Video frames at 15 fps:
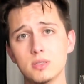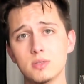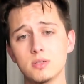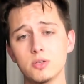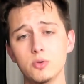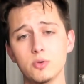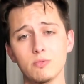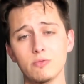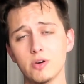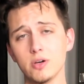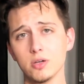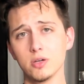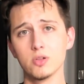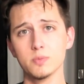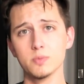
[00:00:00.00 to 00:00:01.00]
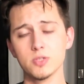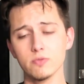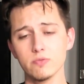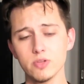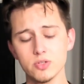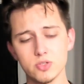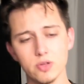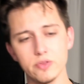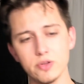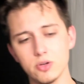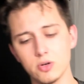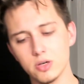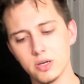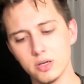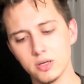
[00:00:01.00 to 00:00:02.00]
You can find clips of this on the
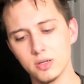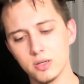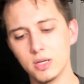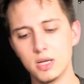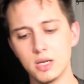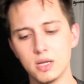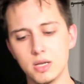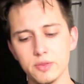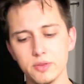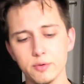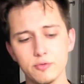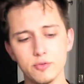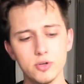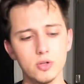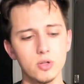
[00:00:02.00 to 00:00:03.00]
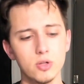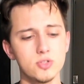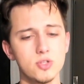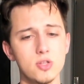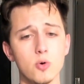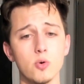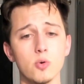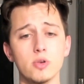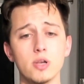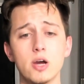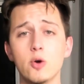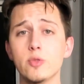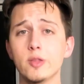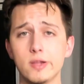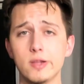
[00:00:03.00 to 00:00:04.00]
internet. They feel as though now
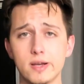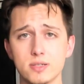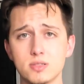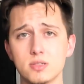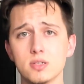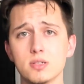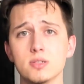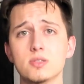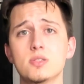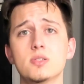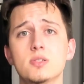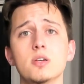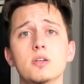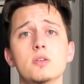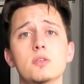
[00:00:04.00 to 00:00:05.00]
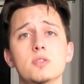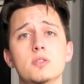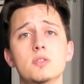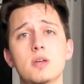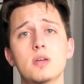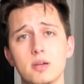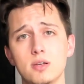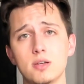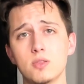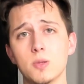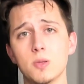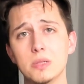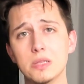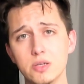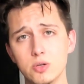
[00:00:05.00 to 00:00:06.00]
in the last days Satan is attacking
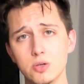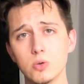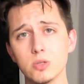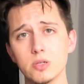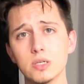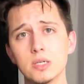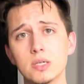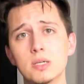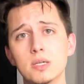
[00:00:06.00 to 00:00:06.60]
them legally,